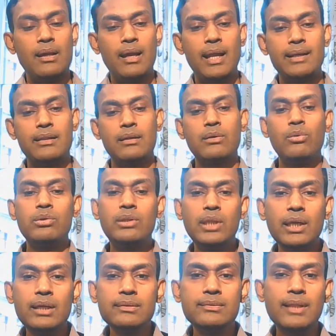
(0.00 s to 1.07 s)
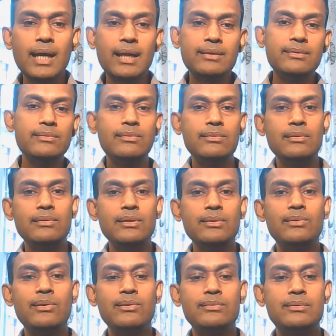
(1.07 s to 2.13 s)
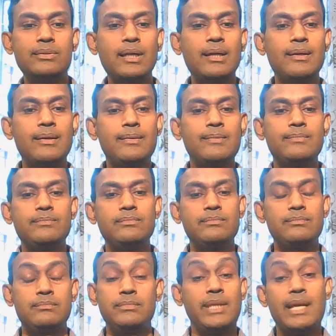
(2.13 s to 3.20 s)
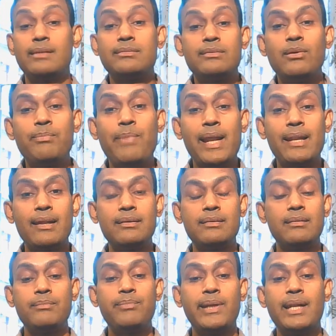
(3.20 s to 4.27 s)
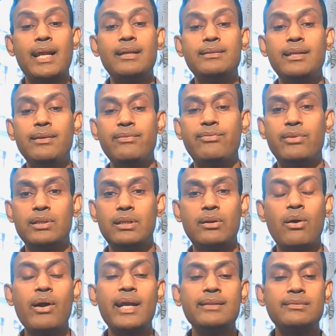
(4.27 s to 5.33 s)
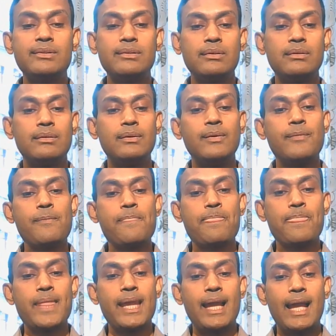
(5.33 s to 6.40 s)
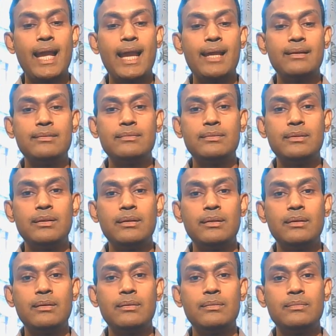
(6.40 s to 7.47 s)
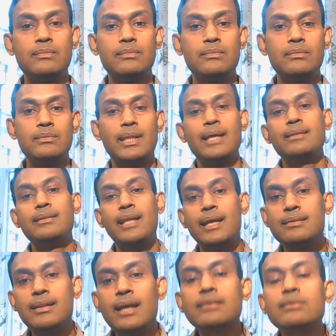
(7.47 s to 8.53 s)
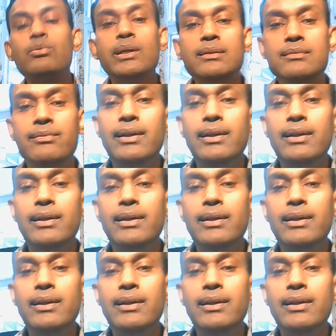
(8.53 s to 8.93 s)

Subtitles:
And the good thing is that you don't there is no penalty for the wrong answer. and that's why it is